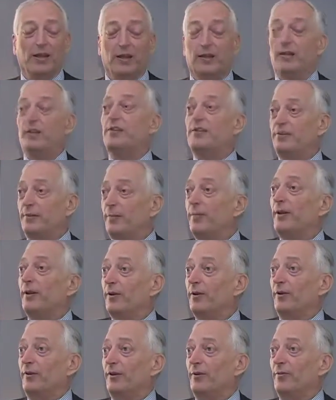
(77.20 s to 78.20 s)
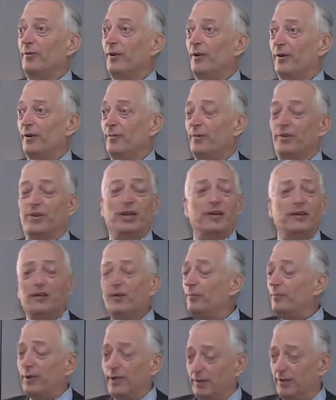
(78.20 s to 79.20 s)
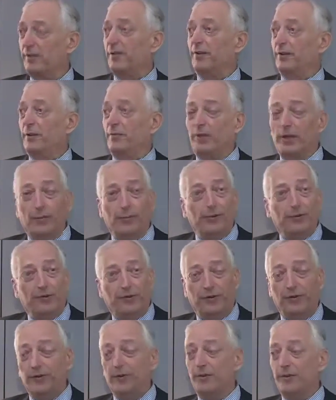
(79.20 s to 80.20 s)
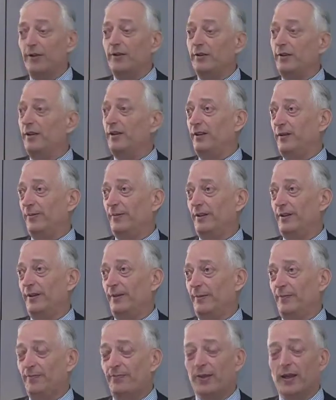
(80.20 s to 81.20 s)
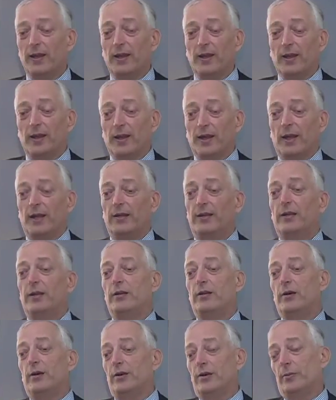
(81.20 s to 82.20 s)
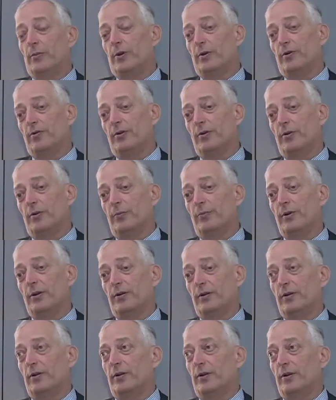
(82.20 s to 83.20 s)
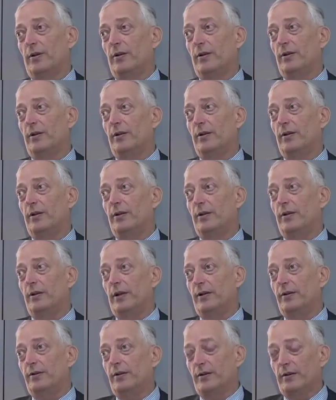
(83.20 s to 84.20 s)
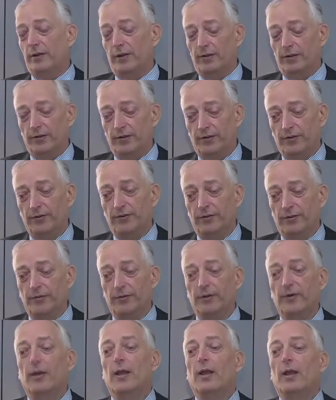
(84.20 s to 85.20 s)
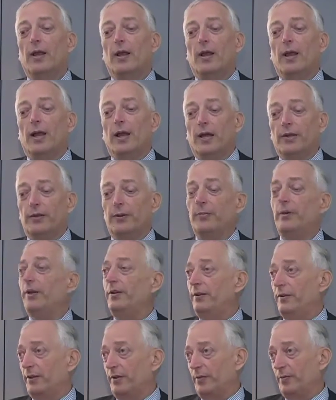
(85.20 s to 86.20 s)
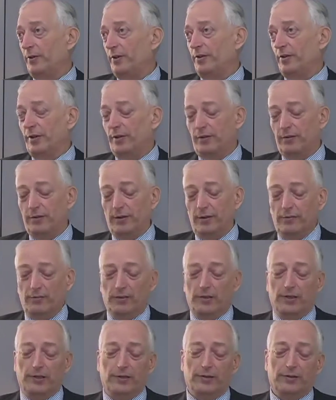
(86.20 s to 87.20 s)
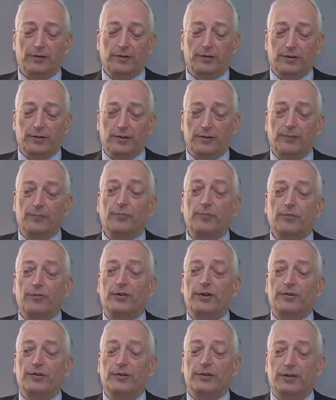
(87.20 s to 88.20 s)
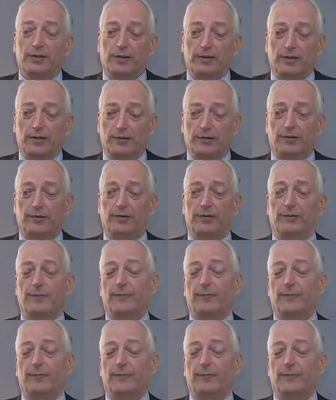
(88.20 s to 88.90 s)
They simply got it wrong, but that didn't matter to them. They pursued it anyway, and they got the Montreal Protocol in 1992. At the meeting at which they achieved this, Professor Dick Lindzen